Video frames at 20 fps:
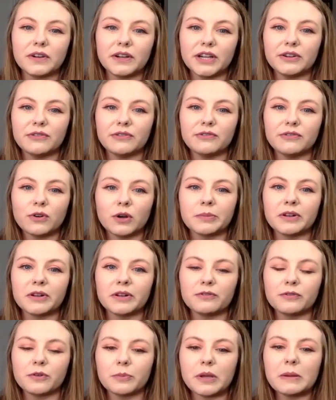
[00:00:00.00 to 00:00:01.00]
informative for
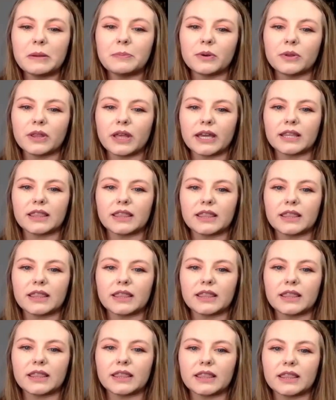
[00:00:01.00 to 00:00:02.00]
people. Like they get
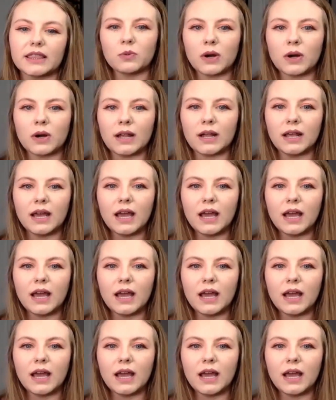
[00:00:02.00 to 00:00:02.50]
to see what